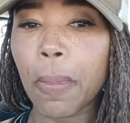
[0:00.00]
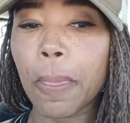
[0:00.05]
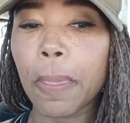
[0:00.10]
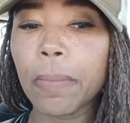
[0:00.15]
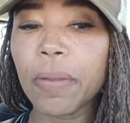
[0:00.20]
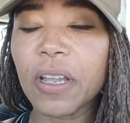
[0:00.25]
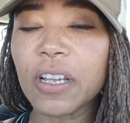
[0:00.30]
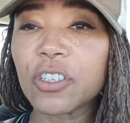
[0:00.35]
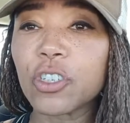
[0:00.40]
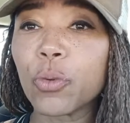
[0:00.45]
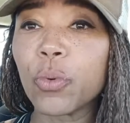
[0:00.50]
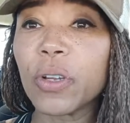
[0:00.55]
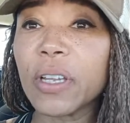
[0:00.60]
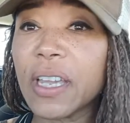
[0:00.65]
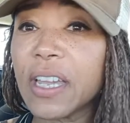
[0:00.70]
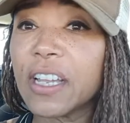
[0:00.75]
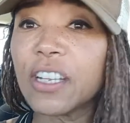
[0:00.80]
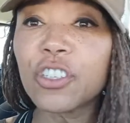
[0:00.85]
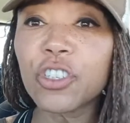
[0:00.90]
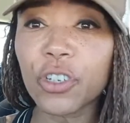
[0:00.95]
Because you will
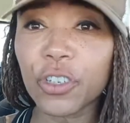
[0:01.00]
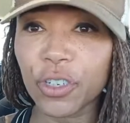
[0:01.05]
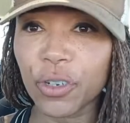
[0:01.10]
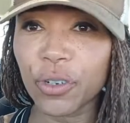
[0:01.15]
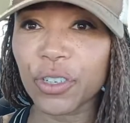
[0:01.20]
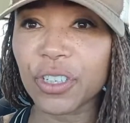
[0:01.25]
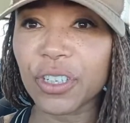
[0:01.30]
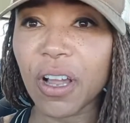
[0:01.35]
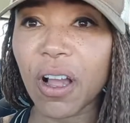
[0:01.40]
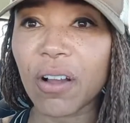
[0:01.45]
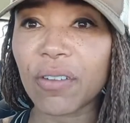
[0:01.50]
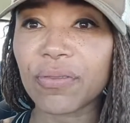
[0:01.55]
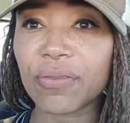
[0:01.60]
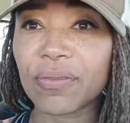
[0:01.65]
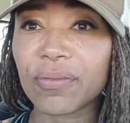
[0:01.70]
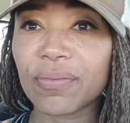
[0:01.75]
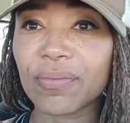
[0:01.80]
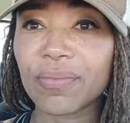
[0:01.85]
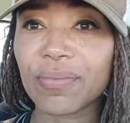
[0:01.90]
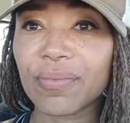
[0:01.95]
injure yourself.
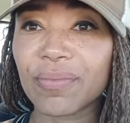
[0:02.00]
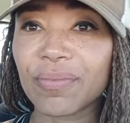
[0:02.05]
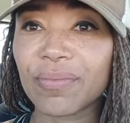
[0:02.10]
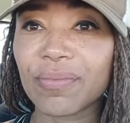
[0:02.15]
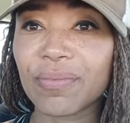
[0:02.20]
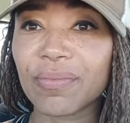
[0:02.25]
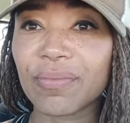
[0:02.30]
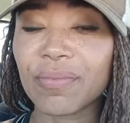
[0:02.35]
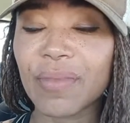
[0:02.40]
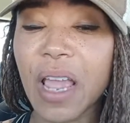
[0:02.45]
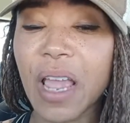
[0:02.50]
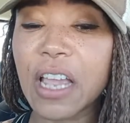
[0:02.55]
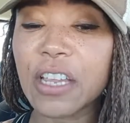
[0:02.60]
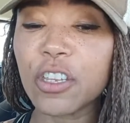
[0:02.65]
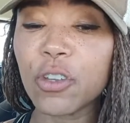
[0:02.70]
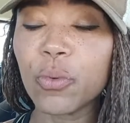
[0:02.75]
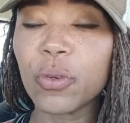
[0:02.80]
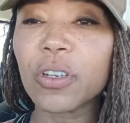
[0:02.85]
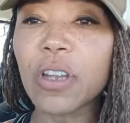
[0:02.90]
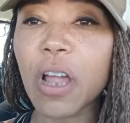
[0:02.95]
And you will